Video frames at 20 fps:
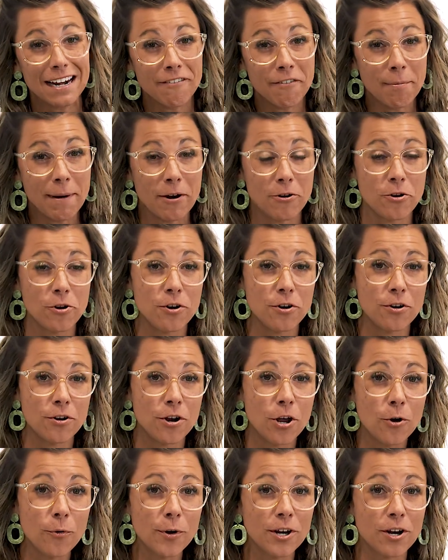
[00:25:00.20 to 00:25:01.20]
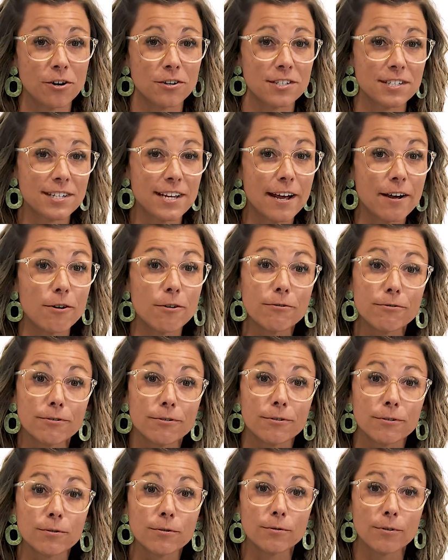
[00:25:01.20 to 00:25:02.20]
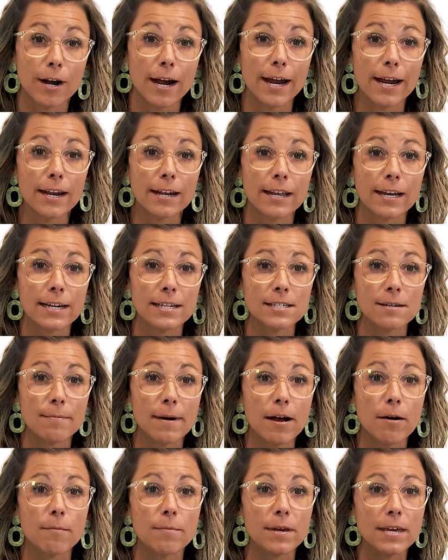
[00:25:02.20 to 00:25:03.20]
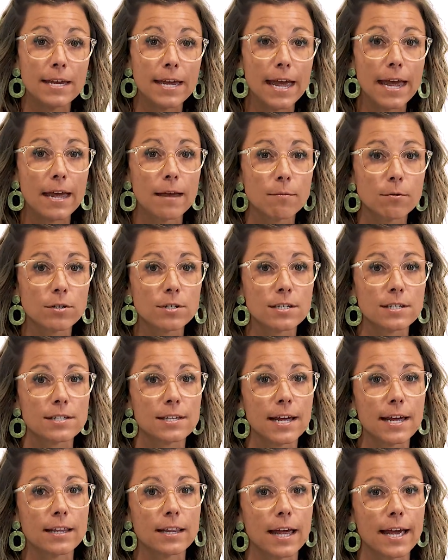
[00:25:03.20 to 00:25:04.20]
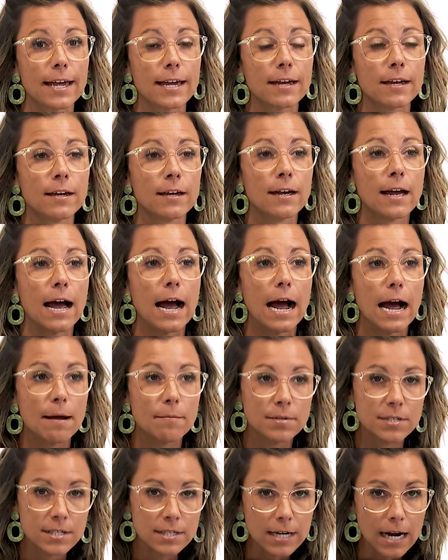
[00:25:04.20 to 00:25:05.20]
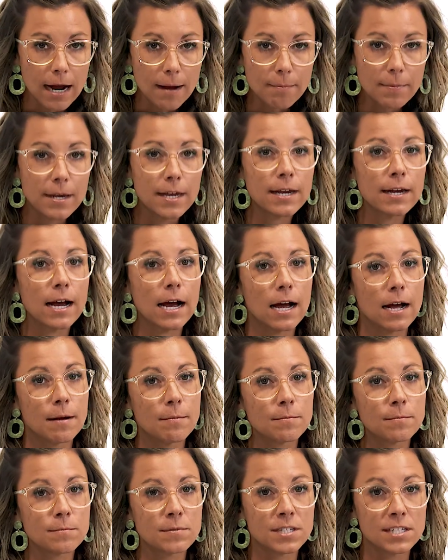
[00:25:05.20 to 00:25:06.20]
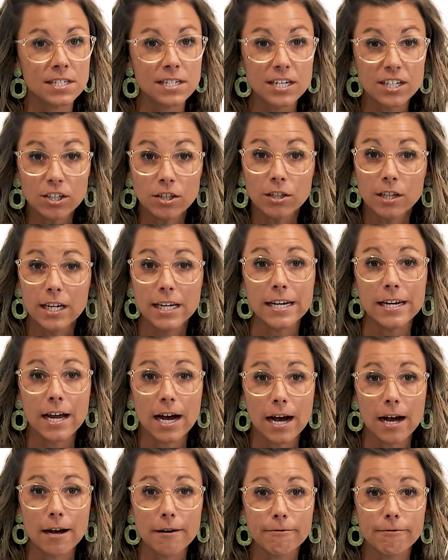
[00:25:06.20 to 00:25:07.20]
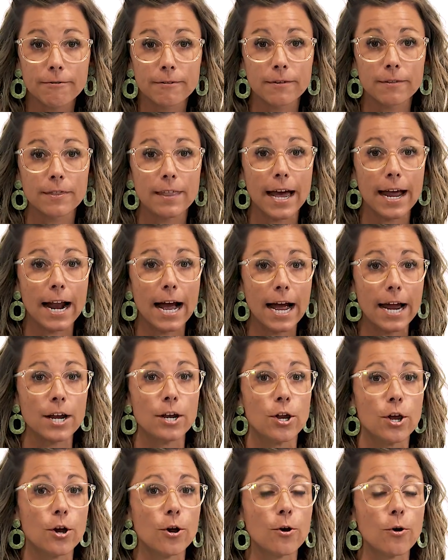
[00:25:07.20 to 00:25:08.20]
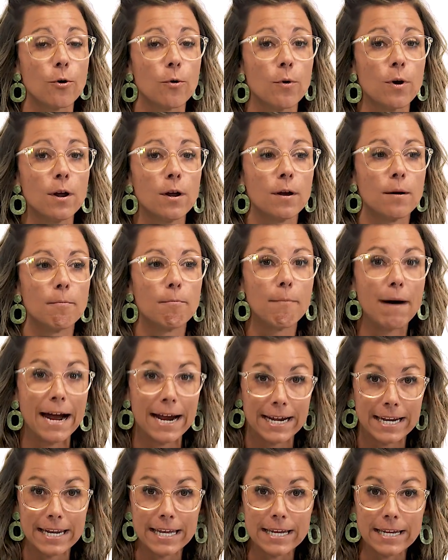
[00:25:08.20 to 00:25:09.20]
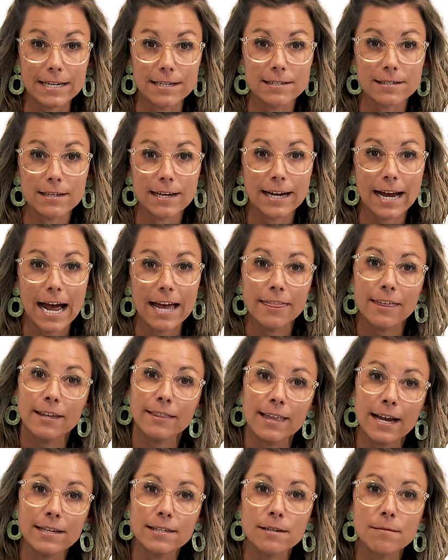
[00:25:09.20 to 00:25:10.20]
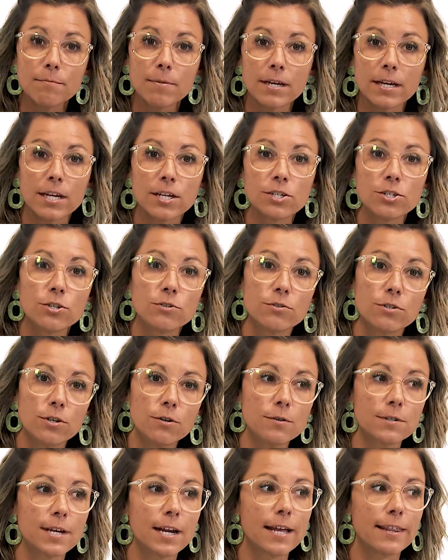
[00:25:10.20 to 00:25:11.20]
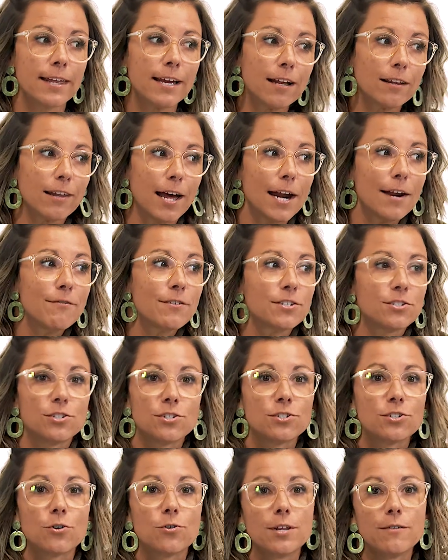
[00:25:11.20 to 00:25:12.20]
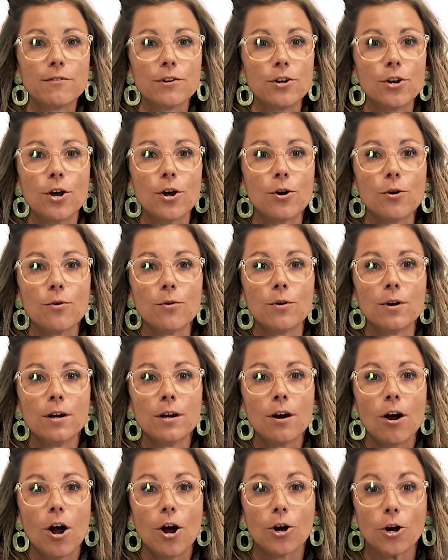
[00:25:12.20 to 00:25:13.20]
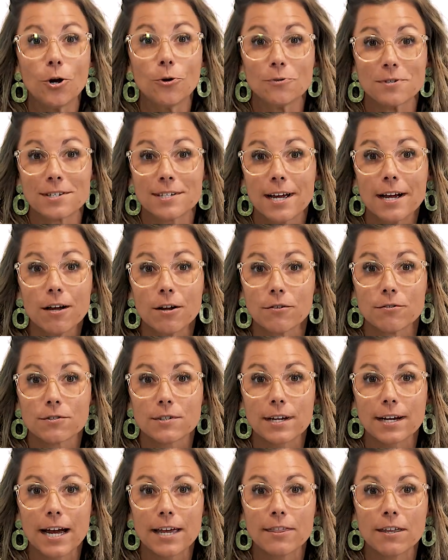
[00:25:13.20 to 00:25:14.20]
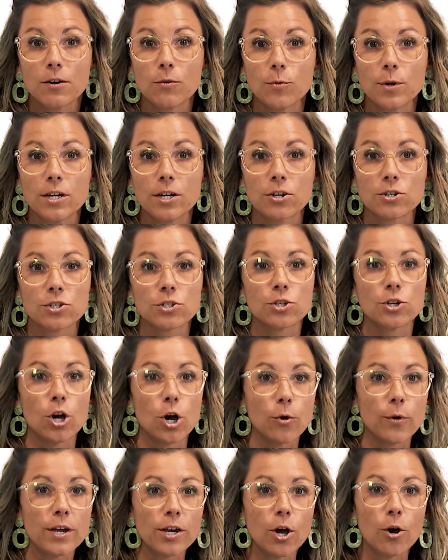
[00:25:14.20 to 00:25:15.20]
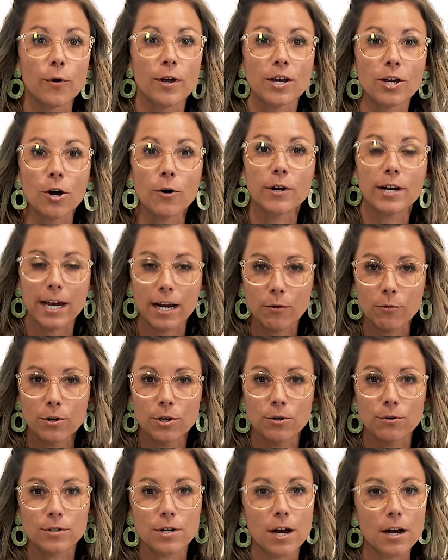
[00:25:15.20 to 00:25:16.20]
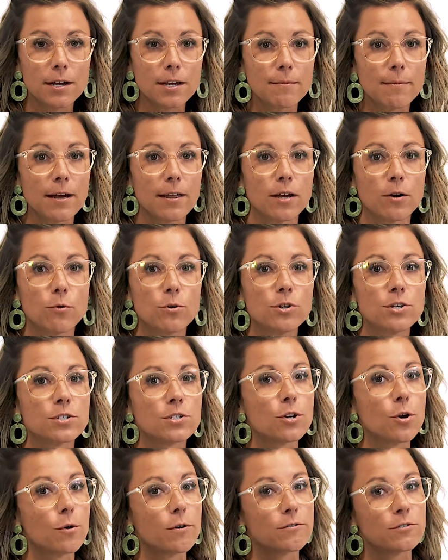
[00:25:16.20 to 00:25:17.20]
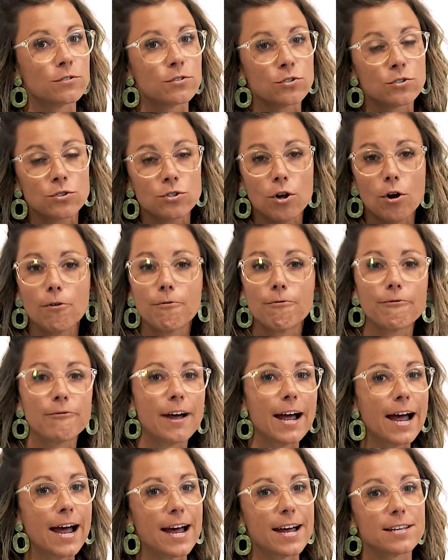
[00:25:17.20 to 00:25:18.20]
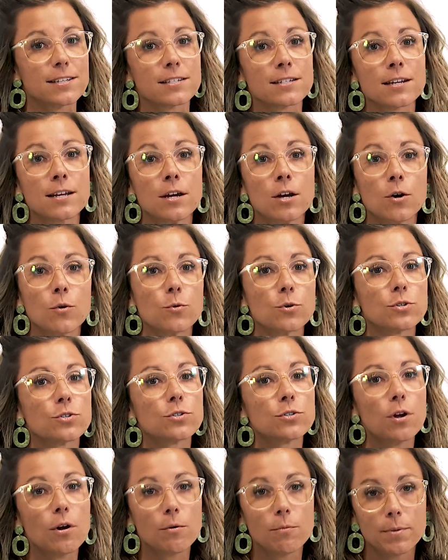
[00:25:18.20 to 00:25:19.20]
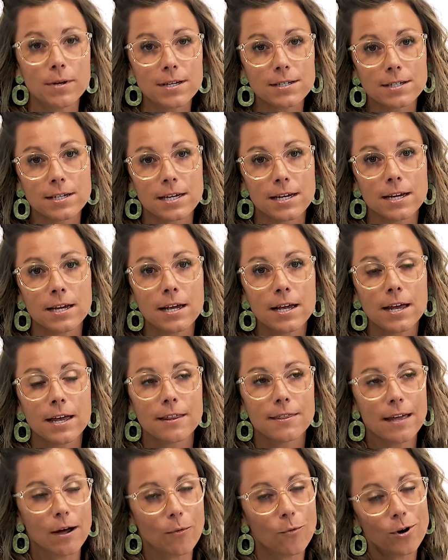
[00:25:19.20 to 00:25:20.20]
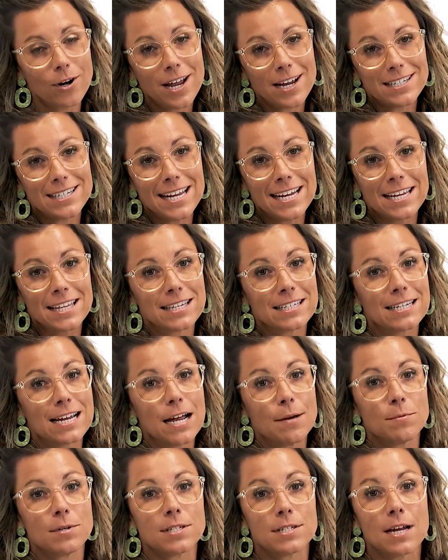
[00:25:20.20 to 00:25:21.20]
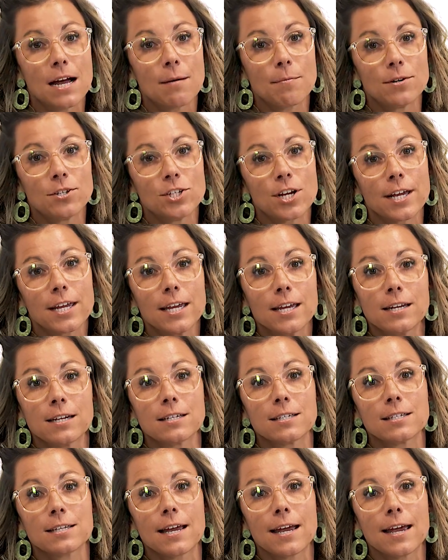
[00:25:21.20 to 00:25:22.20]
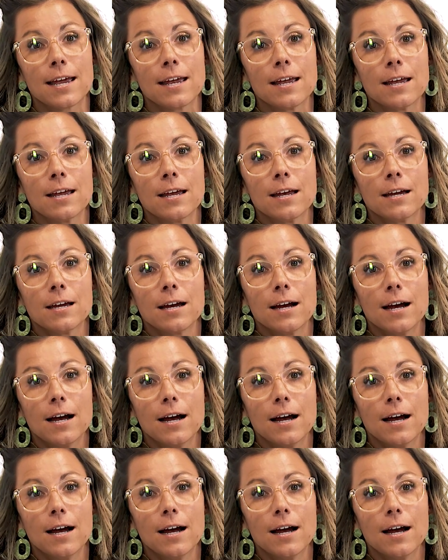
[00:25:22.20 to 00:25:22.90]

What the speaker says: it's kind of about knowing ourselves, right? Like, it's about being able to say, like, I'm stopping, I'm still enough that I know my needs. Like, I think that's a big issue too, is that I think a lot of us just don't even know our own selves. Like, I think we are just going, kind of what you were talking about. Like, we're just going so fast, we're so busy that we're not taking the time to stop and check in and say,